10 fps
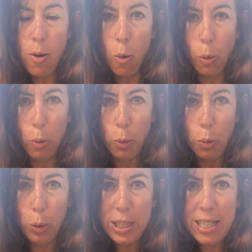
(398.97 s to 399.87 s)

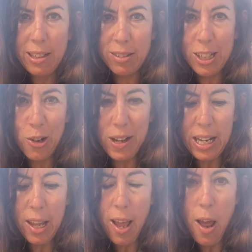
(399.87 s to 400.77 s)
Ooh, it's tilting already.